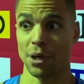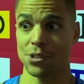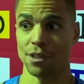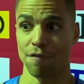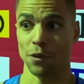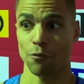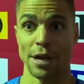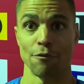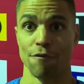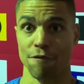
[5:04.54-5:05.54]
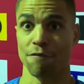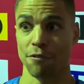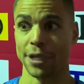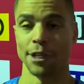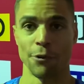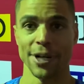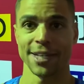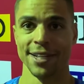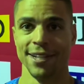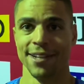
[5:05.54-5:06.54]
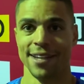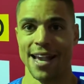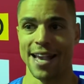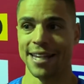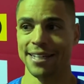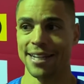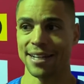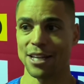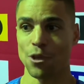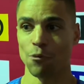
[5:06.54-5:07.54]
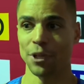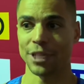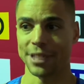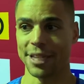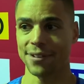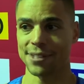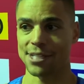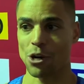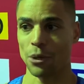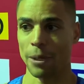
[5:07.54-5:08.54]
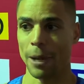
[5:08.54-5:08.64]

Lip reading: else in the field ran freaking quick, and they're really good kickers. So,